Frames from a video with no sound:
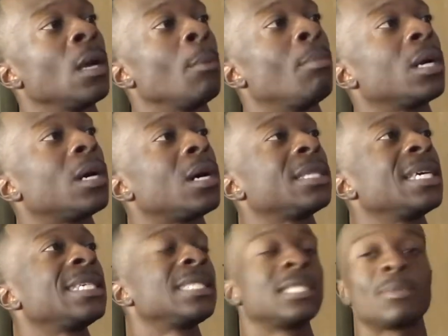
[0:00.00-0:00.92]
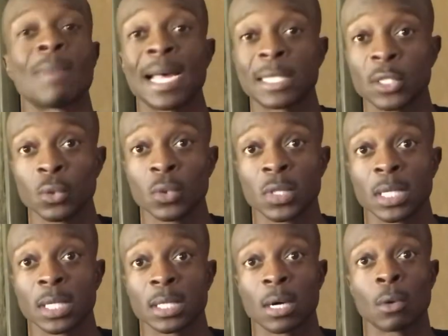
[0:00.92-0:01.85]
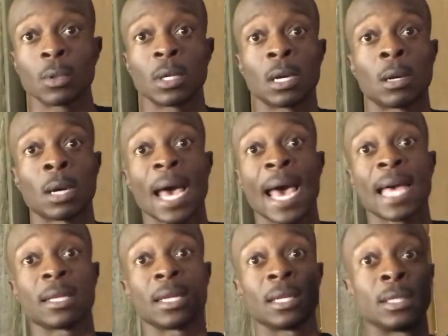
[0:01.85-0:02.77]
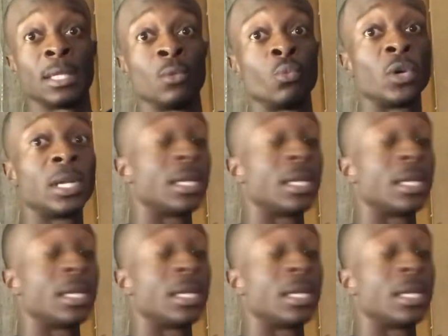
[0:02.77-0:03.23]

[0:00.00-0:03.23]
But that's just my 2 cents on it. I really